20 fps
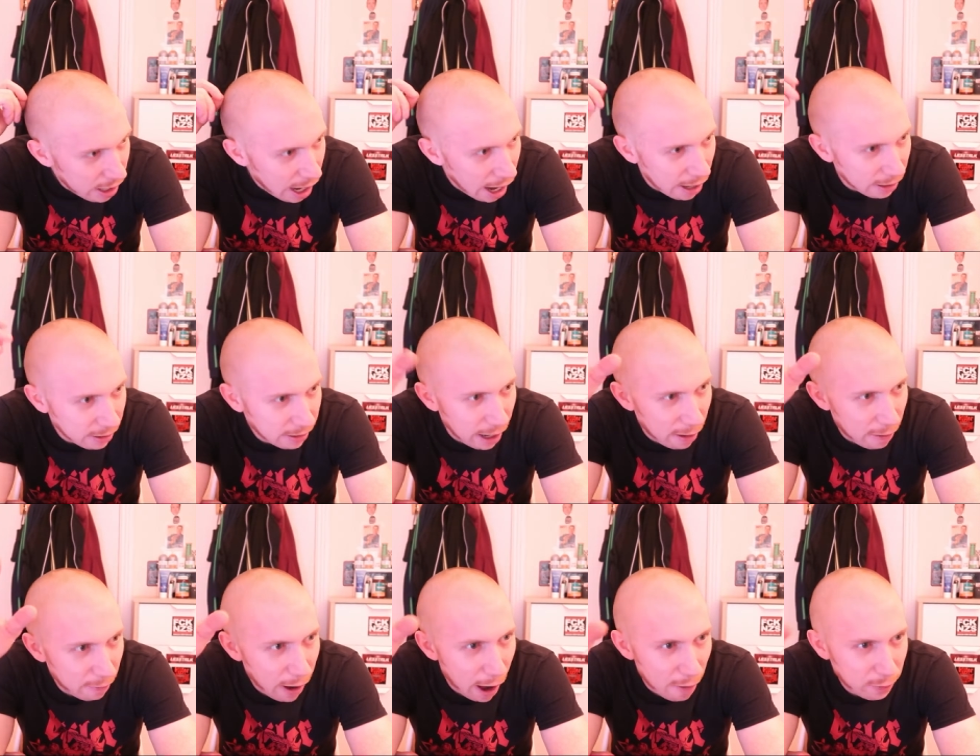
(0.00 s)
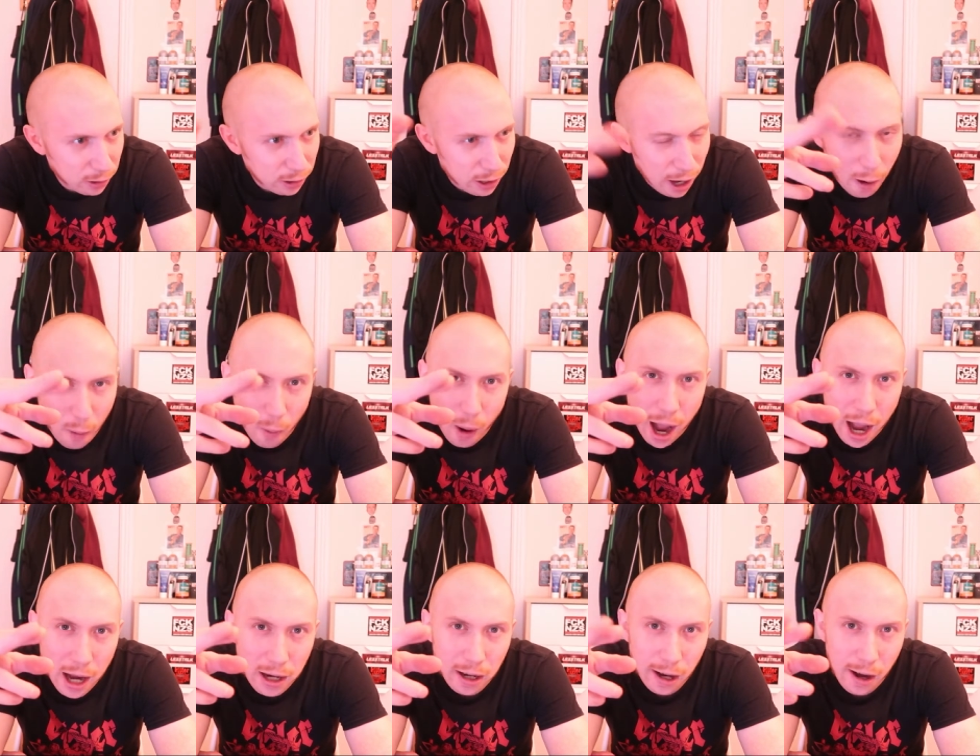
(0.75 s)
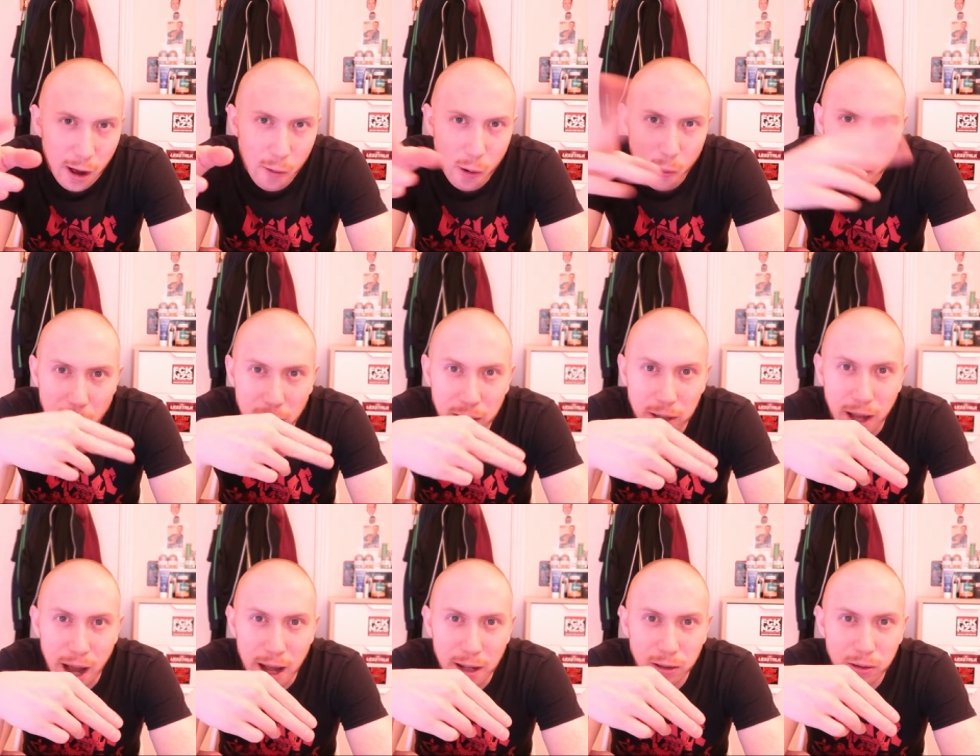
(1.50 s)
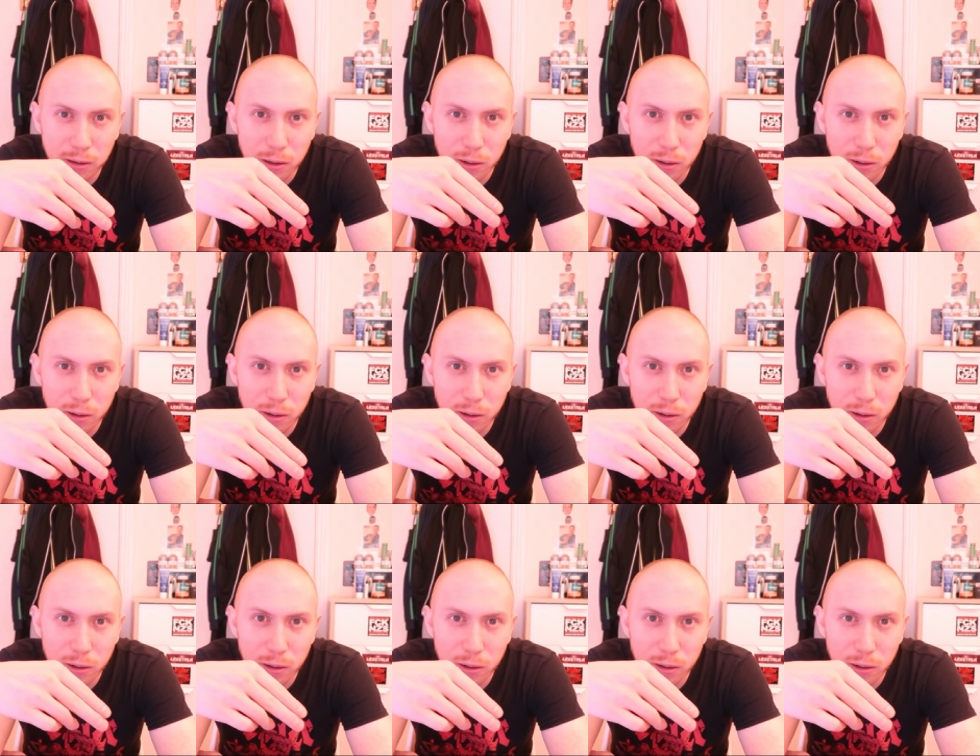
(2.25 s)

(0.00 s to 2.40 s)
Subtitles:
And then after Hawaii, you know, we went down